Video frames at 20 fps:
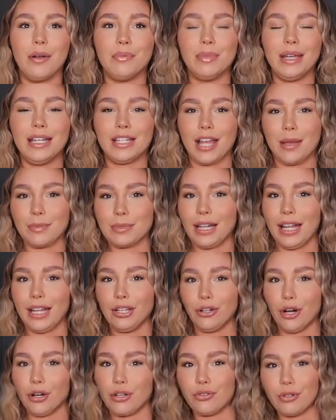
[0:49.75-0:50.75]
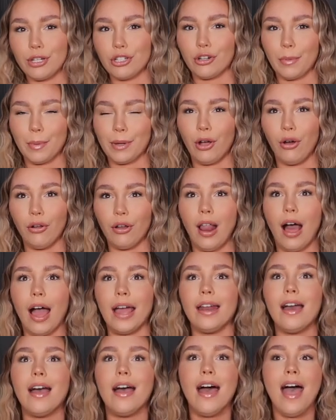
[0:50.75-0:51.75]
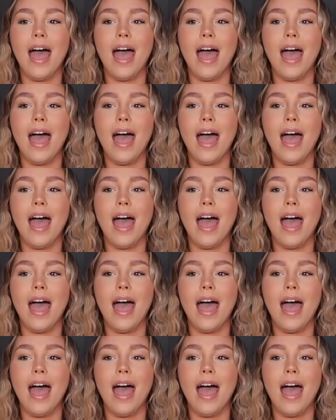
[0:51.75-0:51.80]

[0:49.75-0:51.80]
in terms of like grocery shopping online.